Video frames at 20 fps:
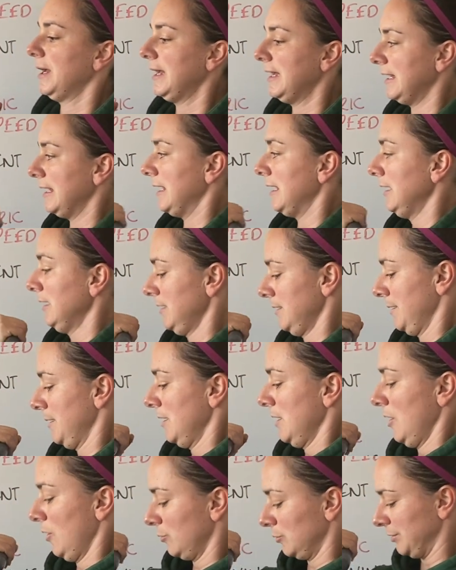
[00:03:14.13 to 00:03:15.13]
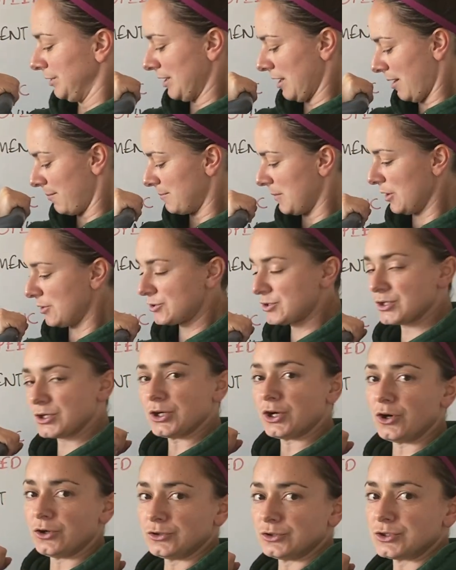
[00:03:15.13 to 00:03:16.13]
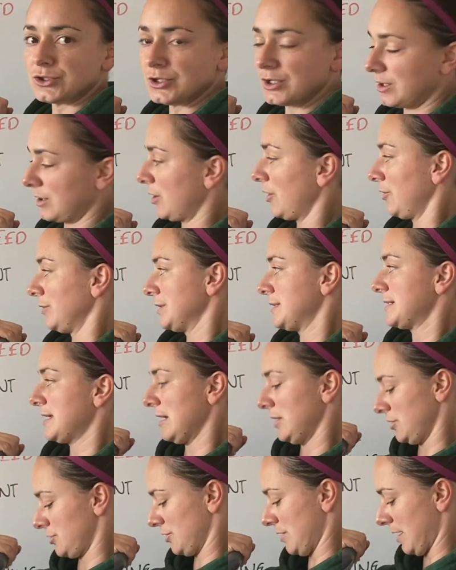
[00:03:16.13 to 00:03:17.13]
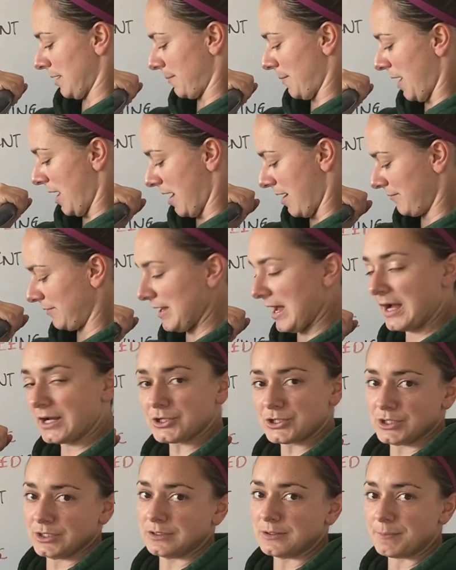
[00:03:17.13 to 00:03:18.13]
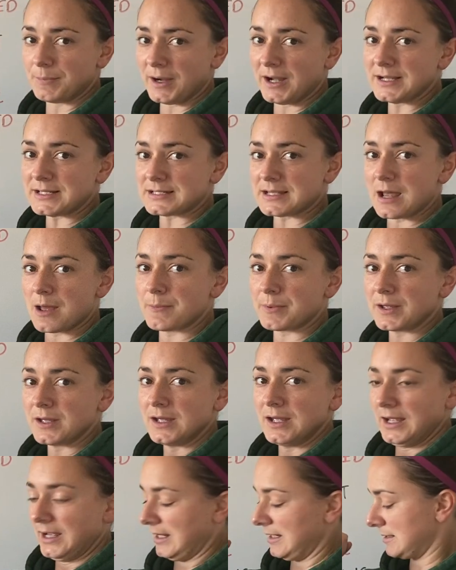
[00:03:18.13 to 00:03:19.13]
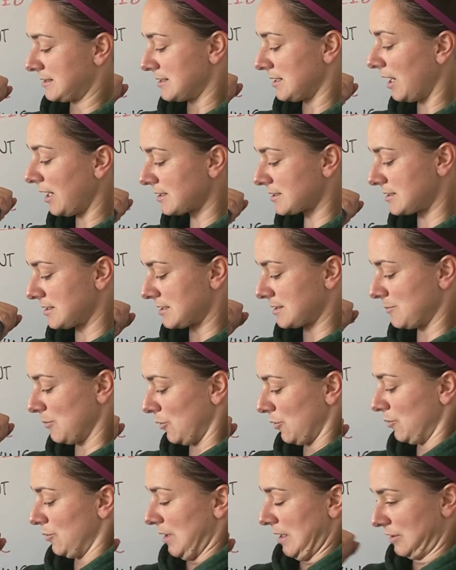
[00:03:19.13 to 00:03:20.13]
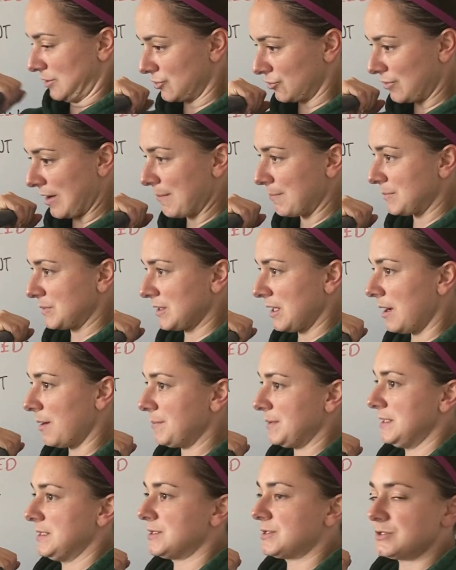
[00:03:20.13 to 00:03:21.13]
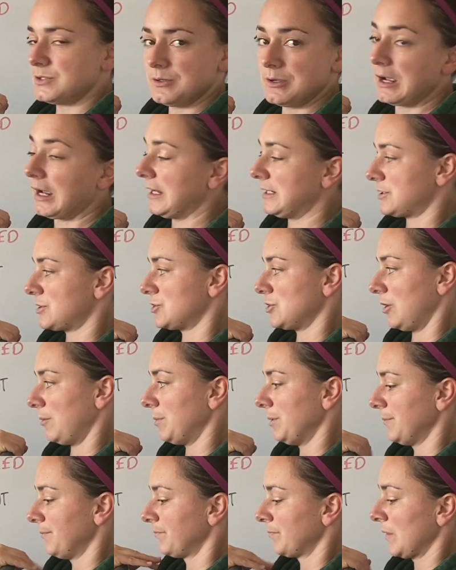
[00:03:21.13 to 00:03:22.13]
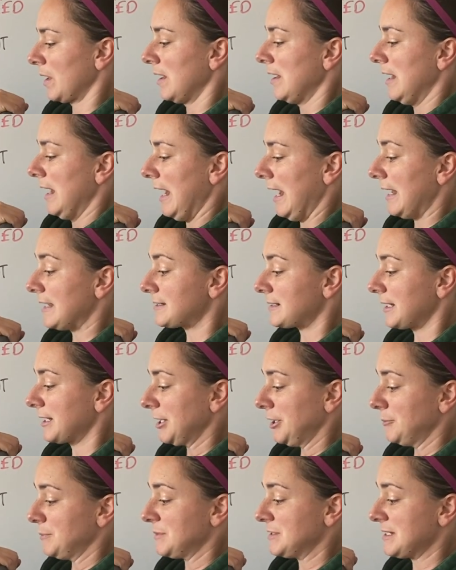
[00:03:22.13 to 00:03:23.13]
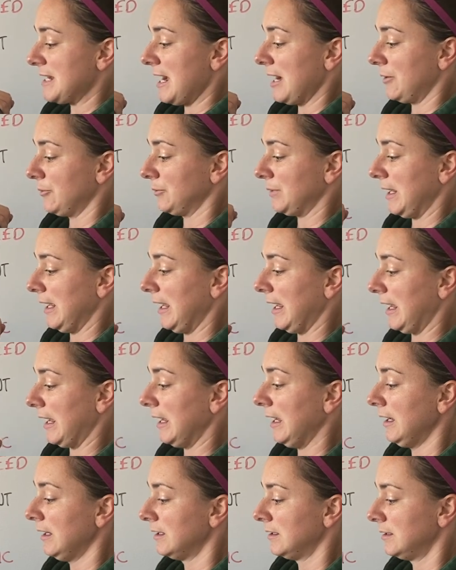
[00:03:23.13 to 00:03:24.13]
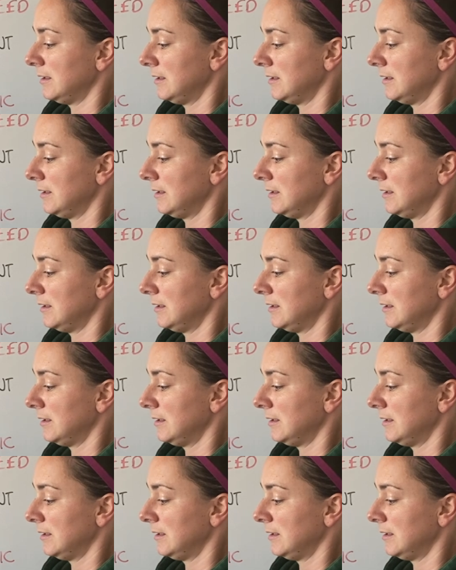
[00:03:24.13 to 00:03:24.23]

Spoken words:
here, we're in our most concentric part of the action. The bicep is nice and small, it's cramped up, it's doing its job. As I come down here,